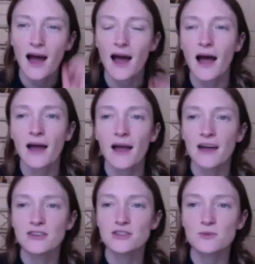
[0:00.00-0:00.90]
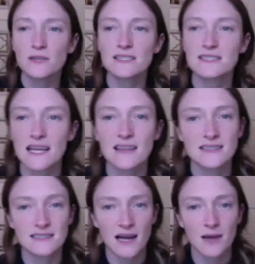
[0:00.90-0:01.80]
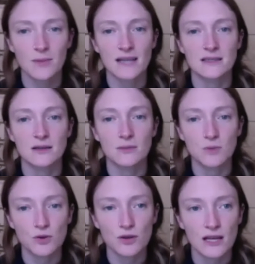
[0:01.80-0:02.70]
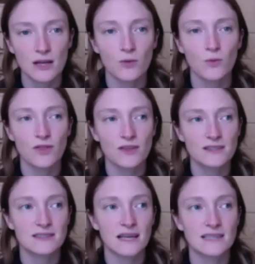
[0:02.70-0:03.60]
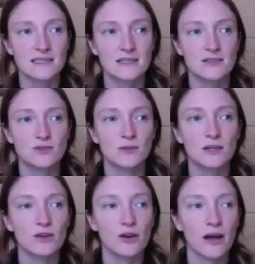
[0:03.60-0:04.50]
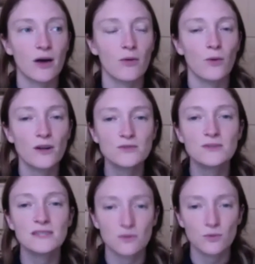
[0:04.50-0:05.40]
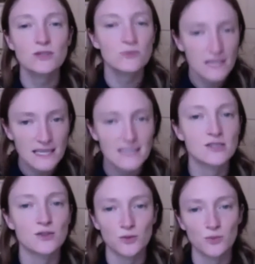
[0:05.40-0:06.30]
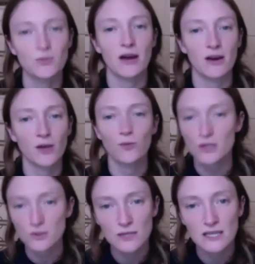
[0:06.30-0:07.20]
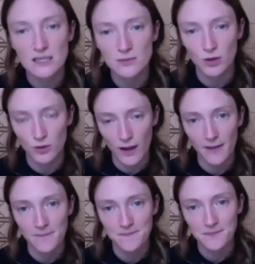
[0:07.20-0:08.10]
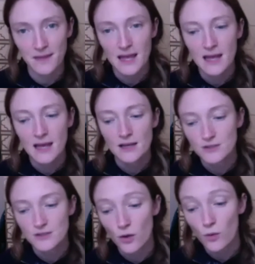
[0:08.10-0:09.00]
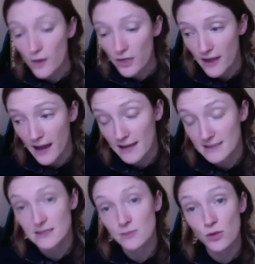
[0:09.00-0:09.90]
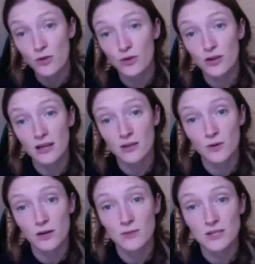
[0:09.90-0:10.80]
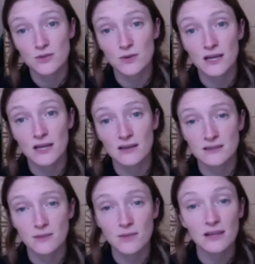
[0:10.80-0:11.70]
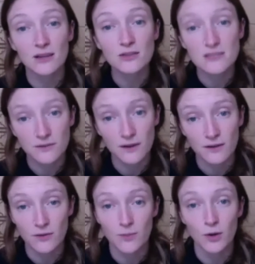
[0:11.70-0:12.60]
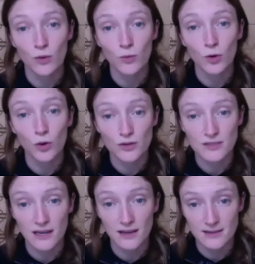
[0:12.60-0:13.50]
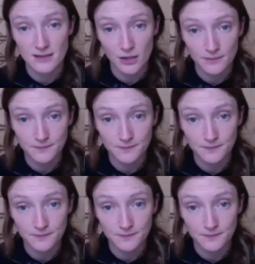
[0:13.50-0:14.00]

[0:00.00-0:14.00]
I, I, just wanted to take this time as a community with this lesson to really look at what do we what do we need to bury? What do we need to put away? So with that, December 30th, we're going to be doing something a little different from our normal goal setting this year.